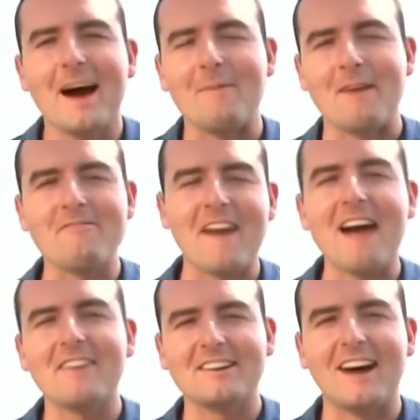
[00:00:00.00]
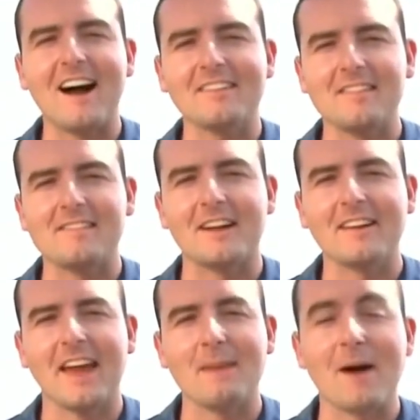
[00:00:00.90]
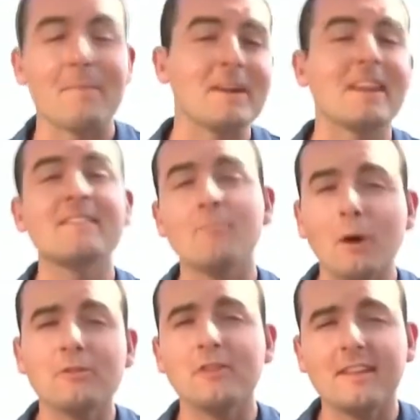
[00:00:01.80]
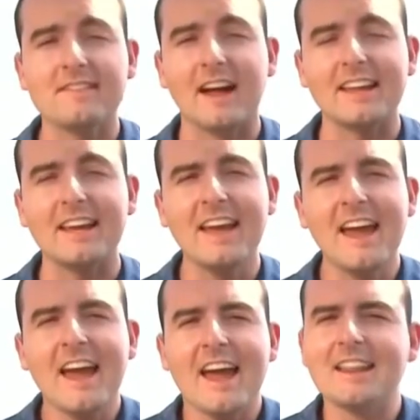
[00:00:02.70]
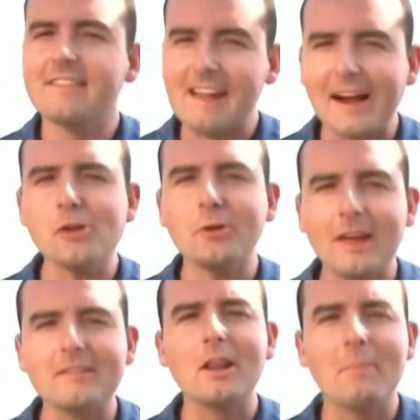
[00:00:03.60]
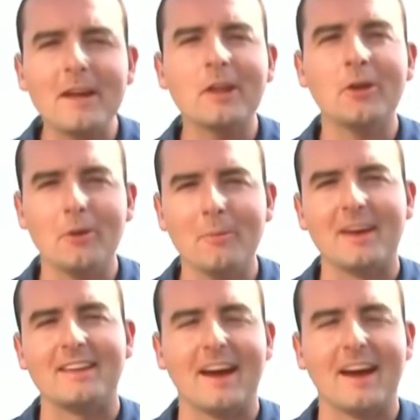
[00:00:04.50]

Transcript: About 5 o'clock, the sun came up, and it's mostly sunny. And it's actually a little bit humid.